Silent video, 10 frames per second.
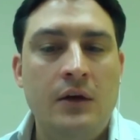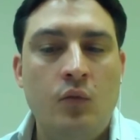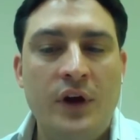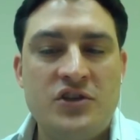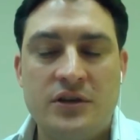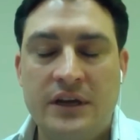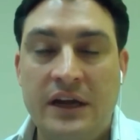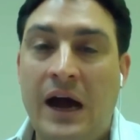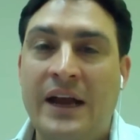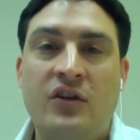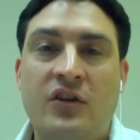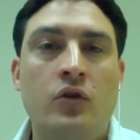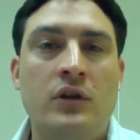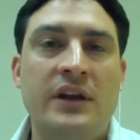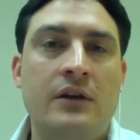which I
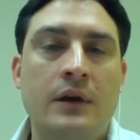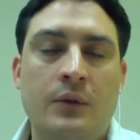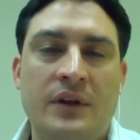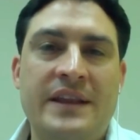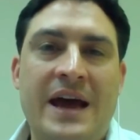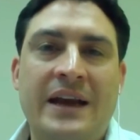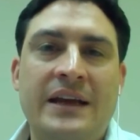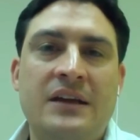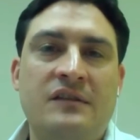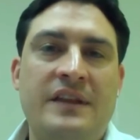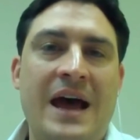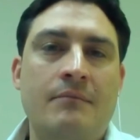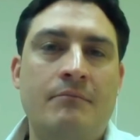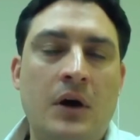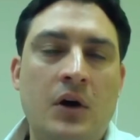totally agree with, and that is
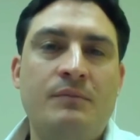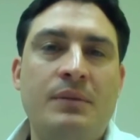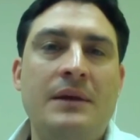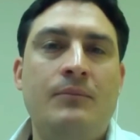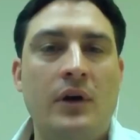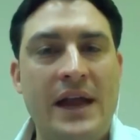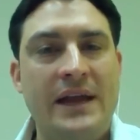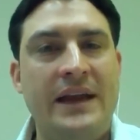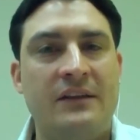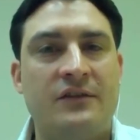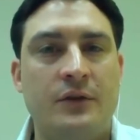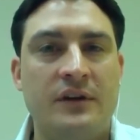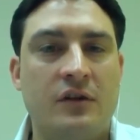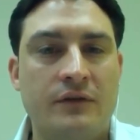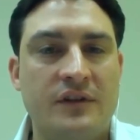that most people hate answering
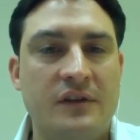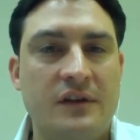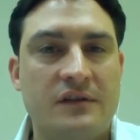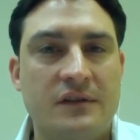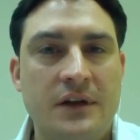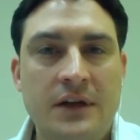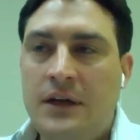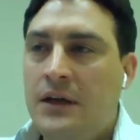services.